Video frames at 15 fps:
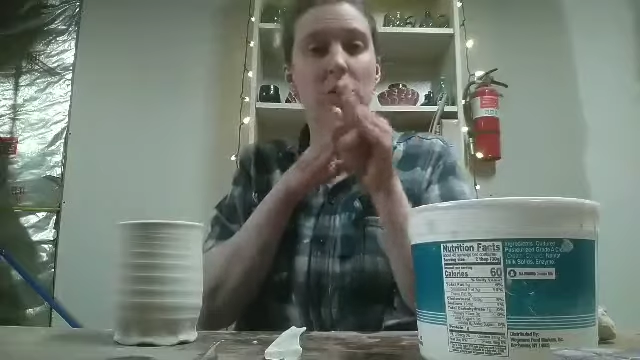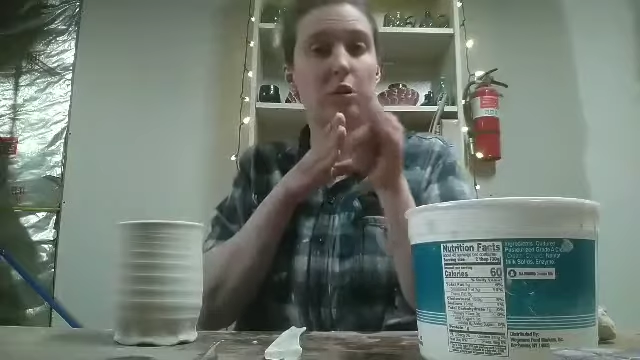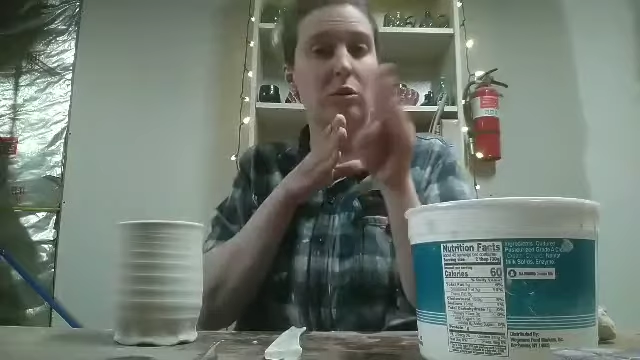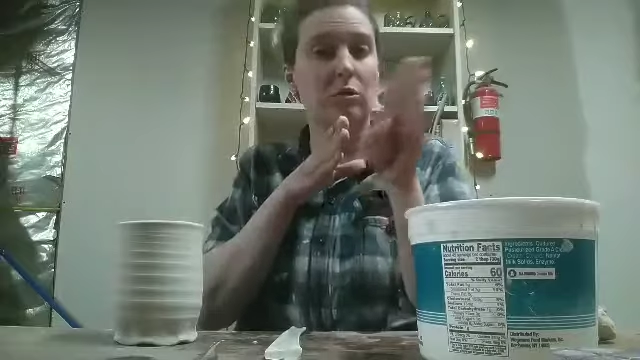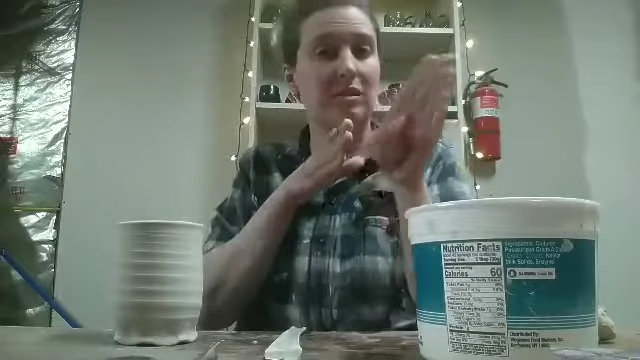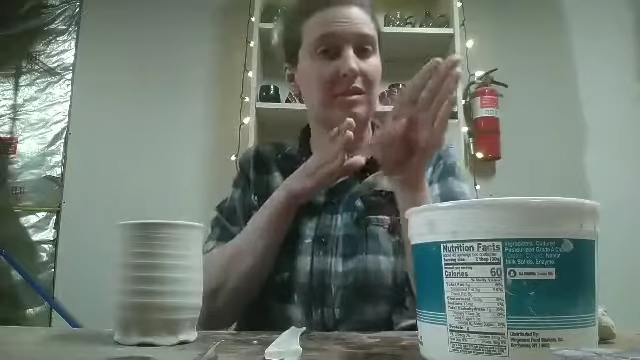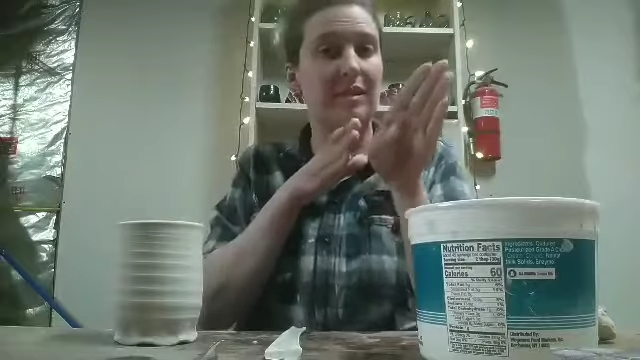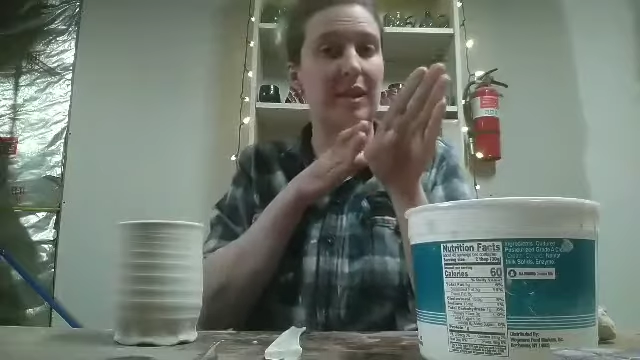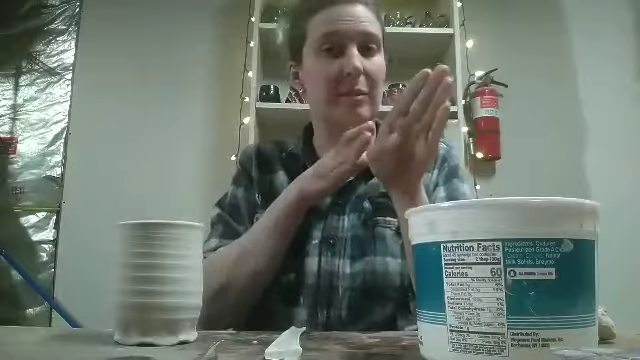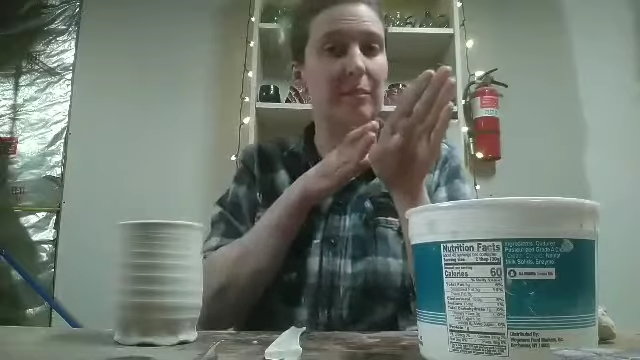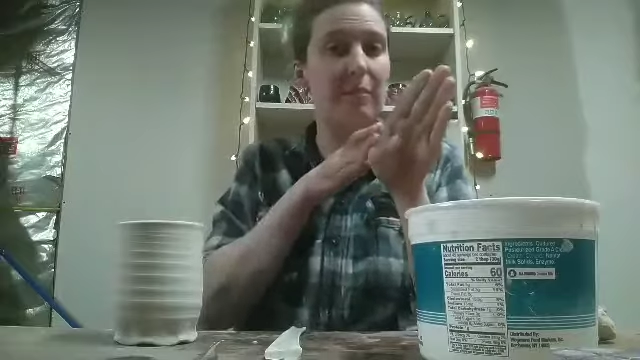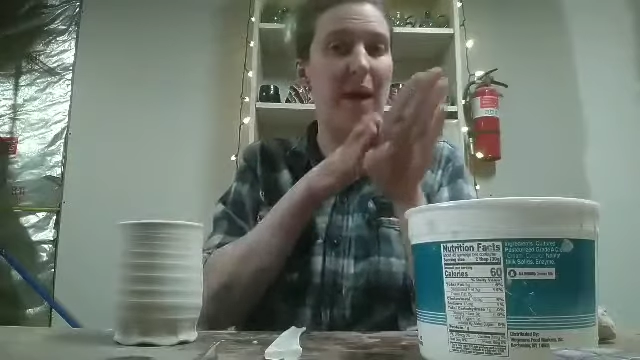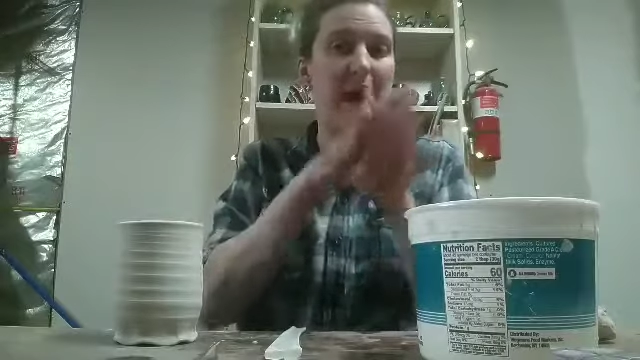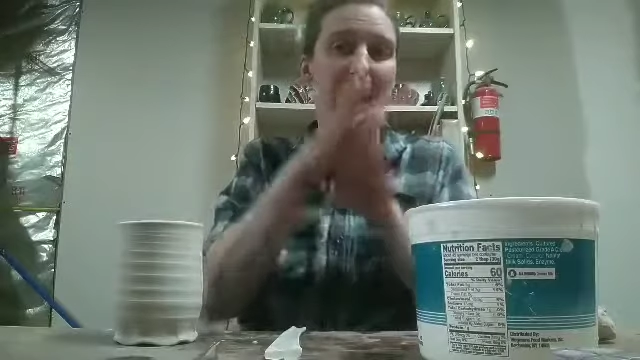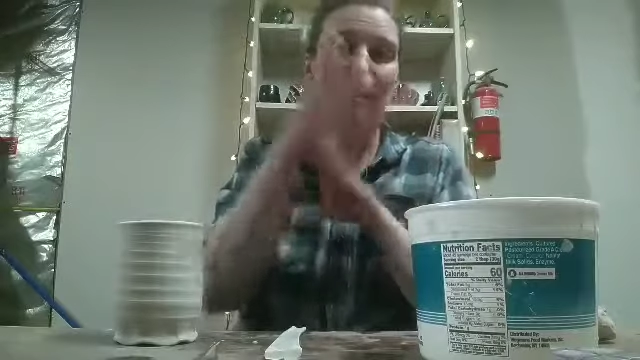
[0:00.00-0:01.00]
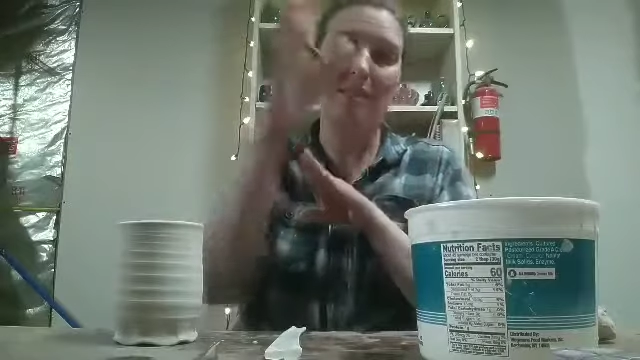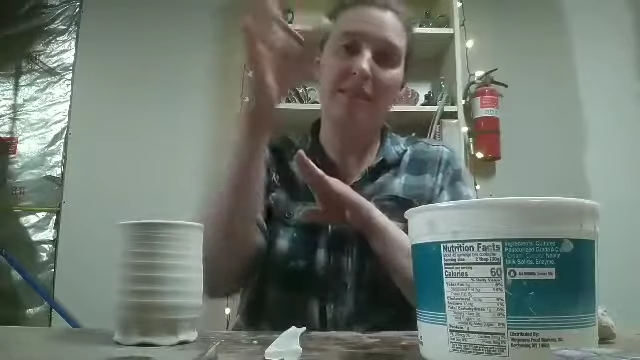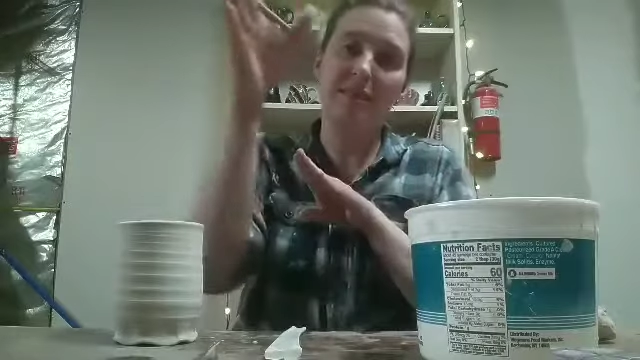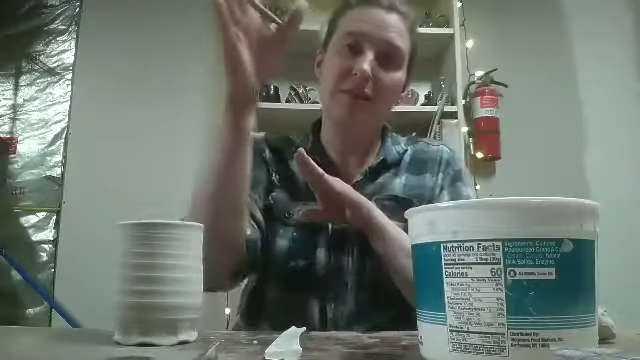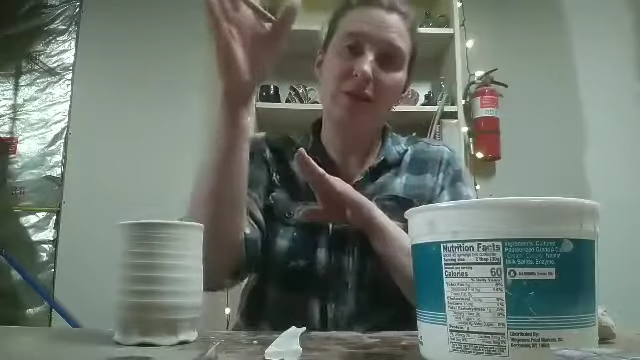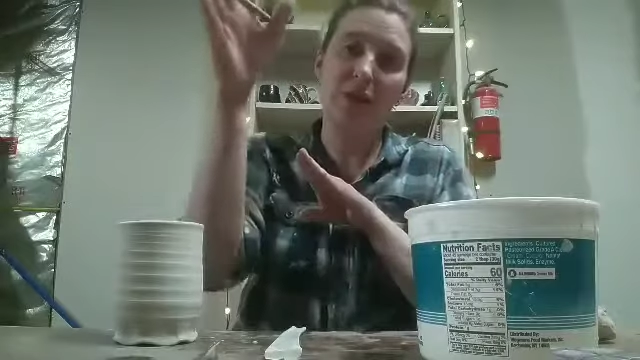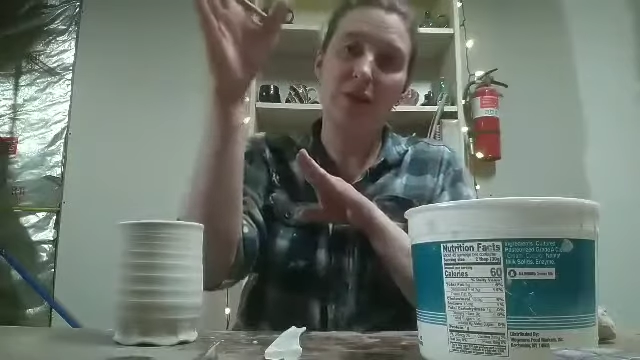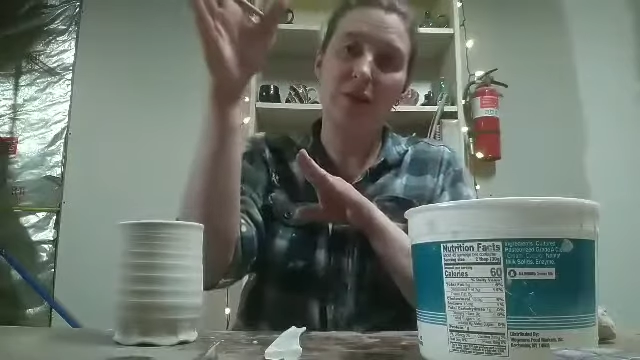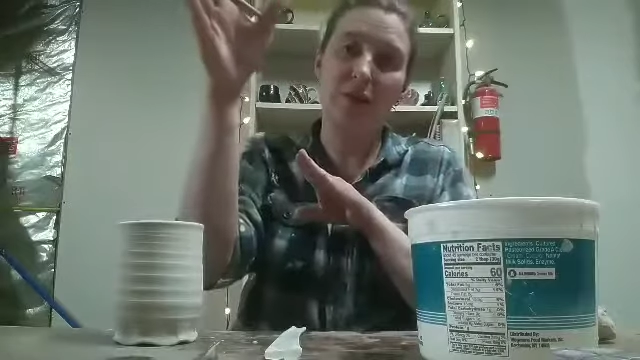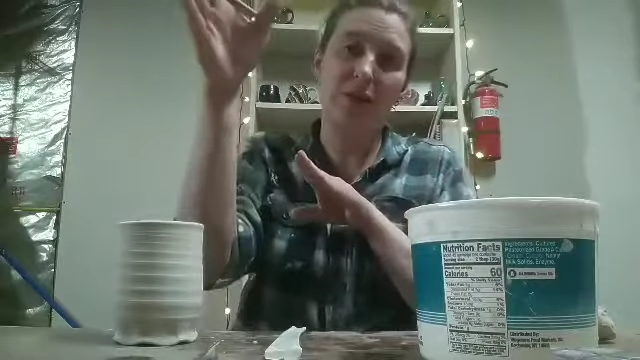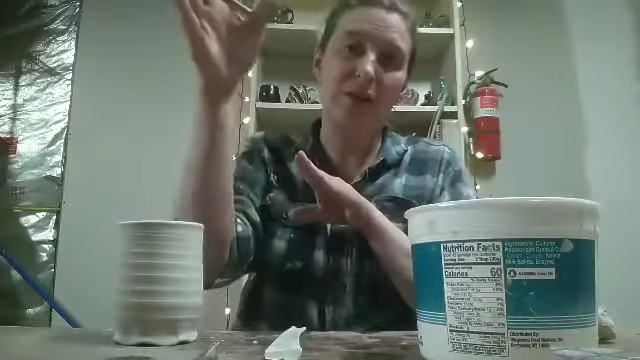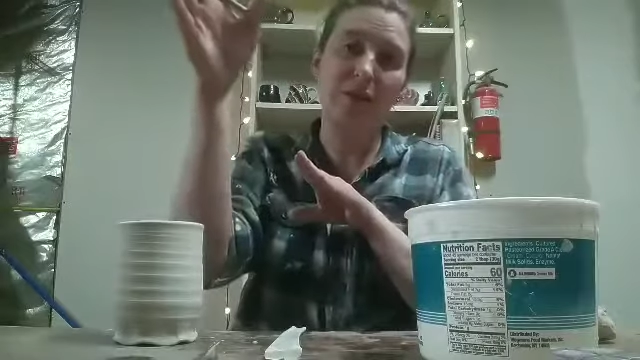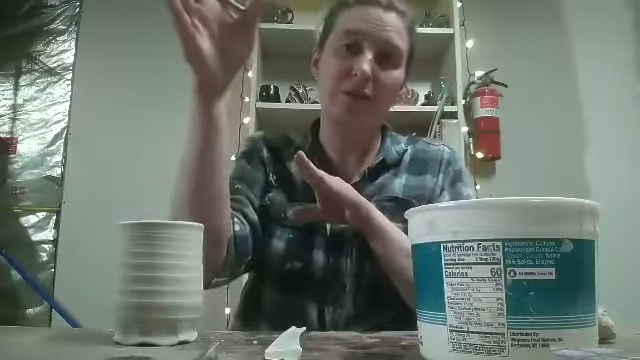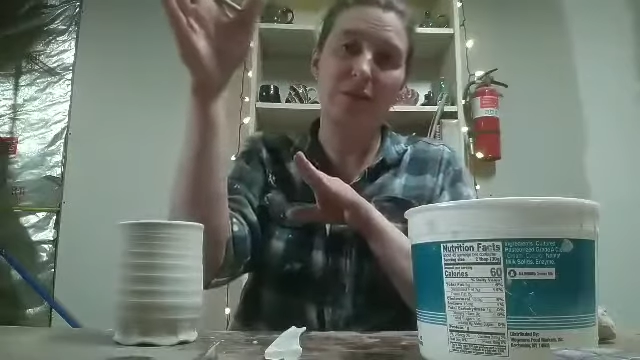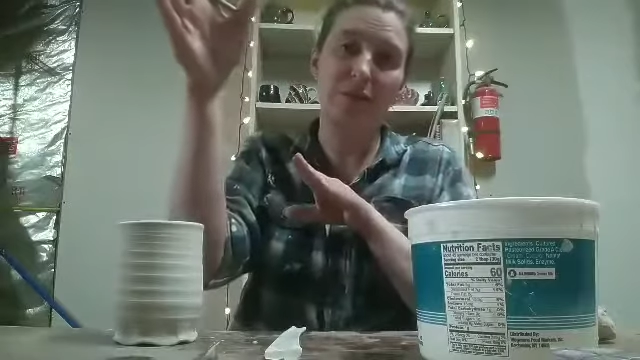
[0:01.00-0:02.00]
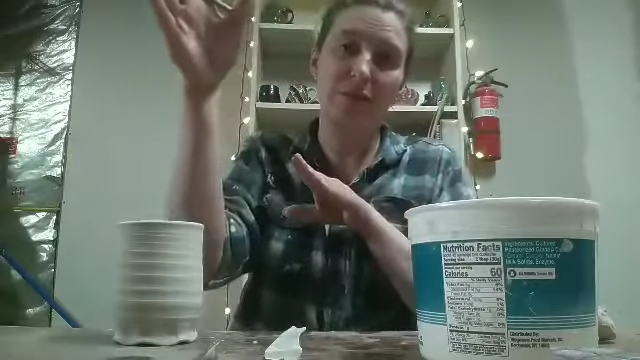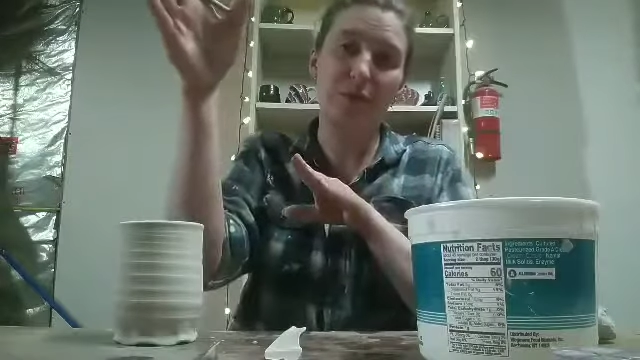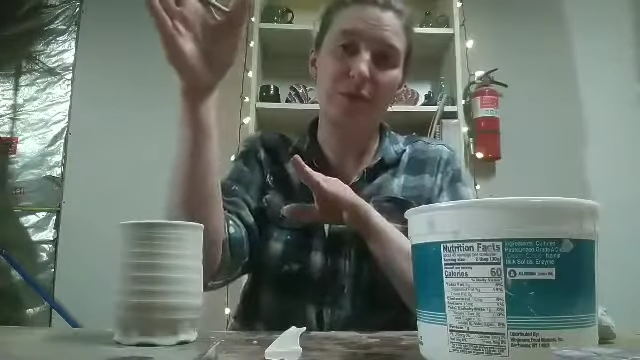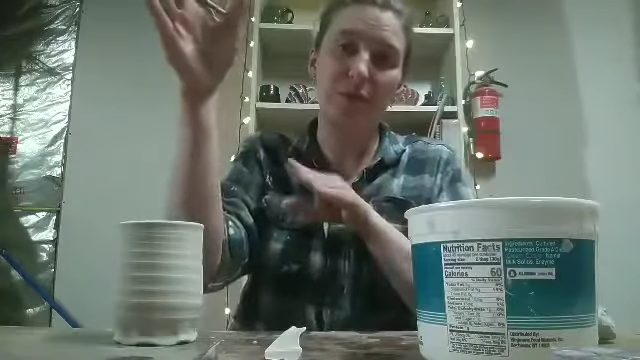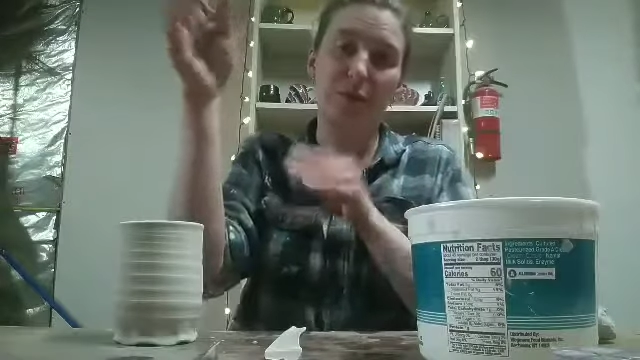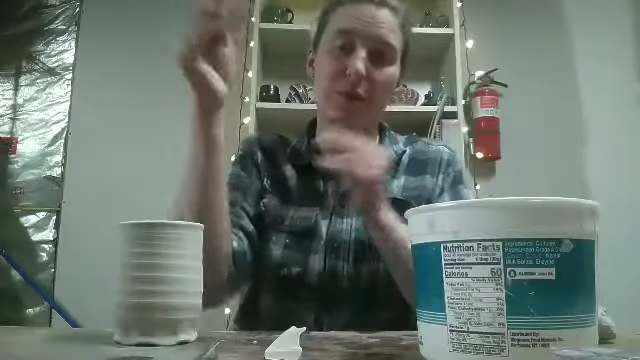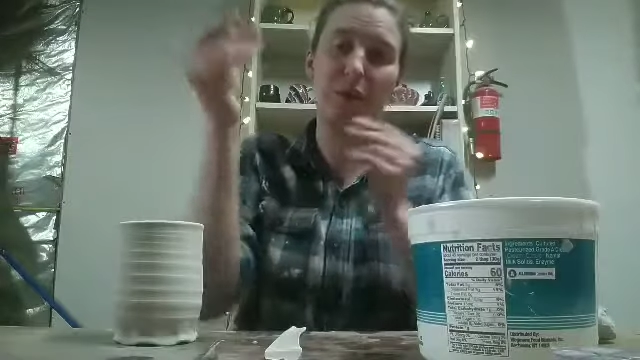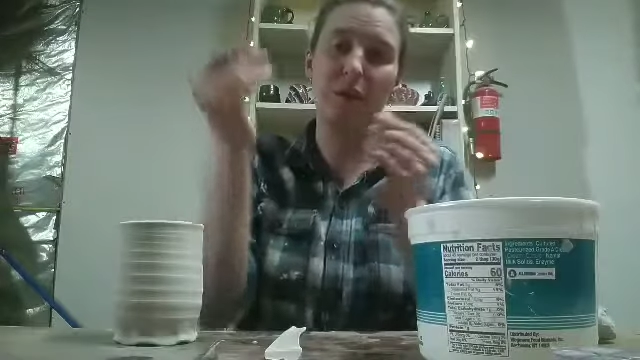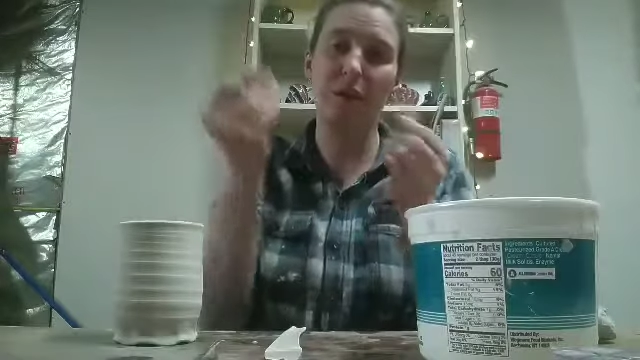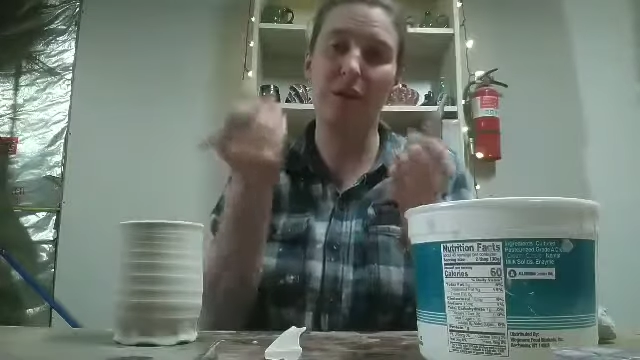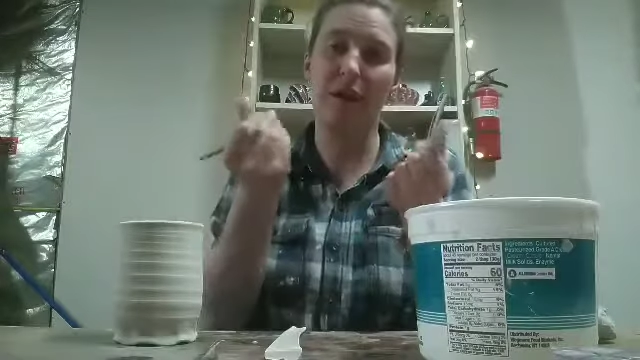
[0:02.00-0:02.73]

don't slip past each other on a surface of water,